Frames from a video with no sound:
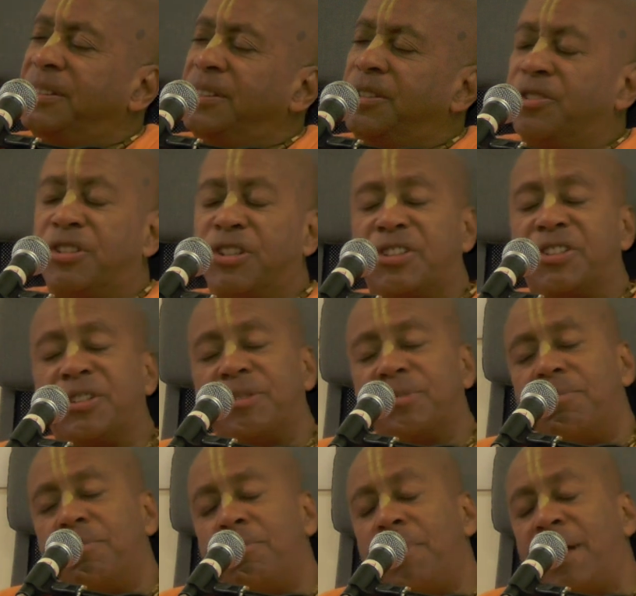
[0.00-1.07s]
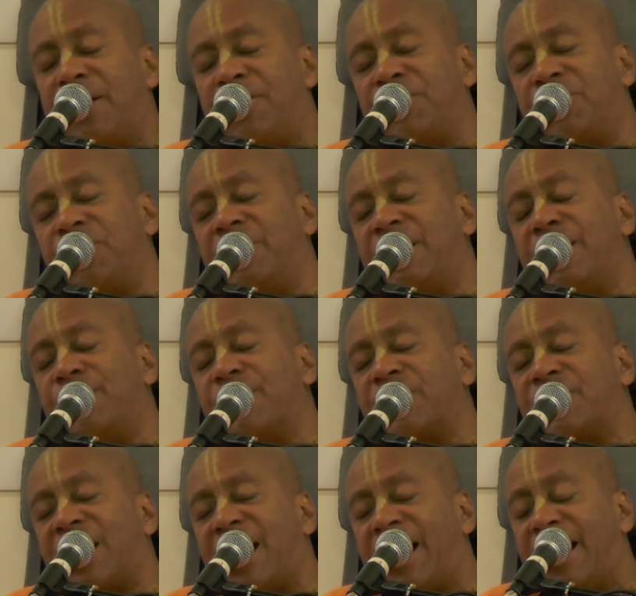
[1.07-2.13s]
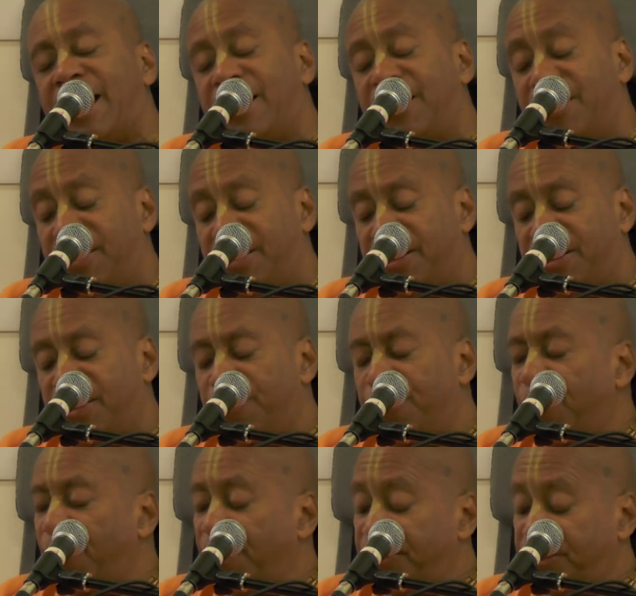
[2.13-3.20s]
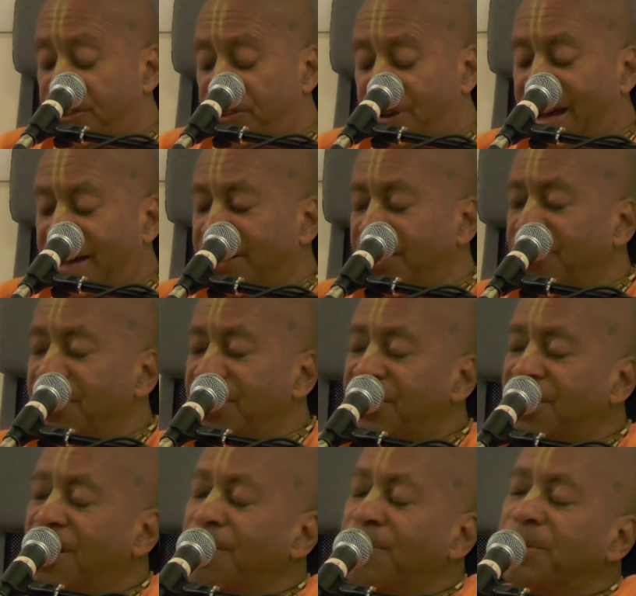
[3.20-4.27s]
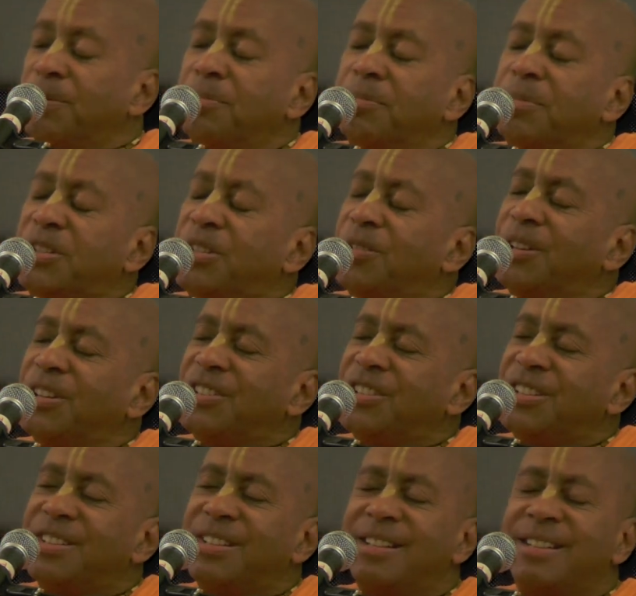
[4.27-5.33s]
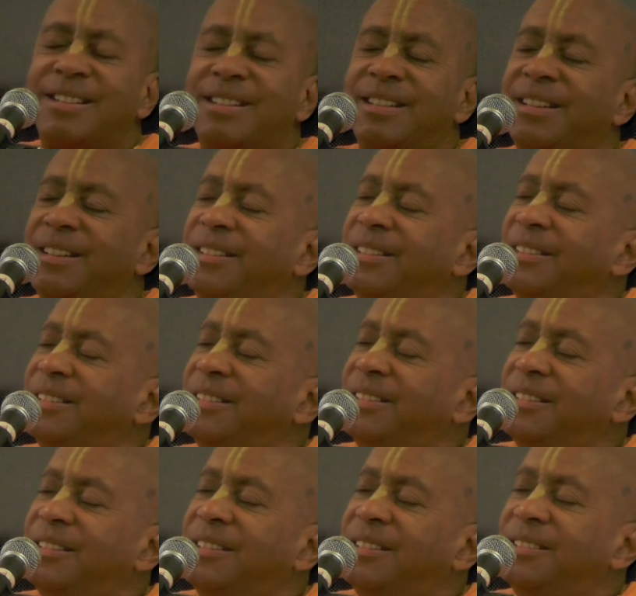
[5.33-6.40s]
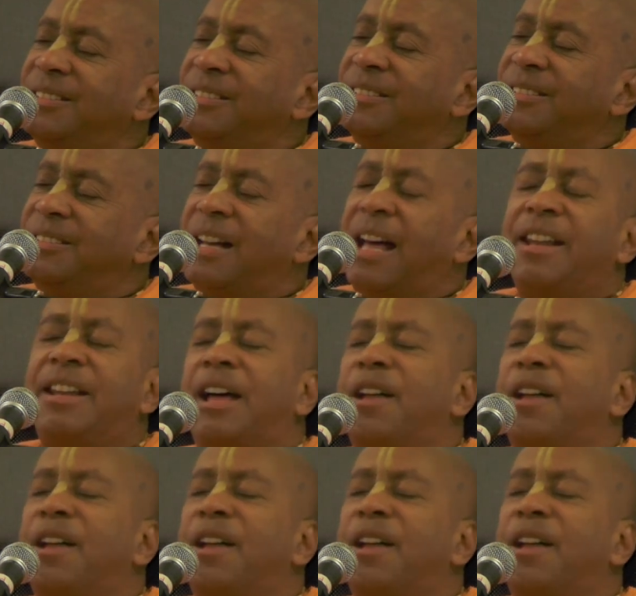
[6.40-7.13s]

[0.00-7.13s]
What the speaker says: You're just meant to leave aside the false attractiveness of material existence and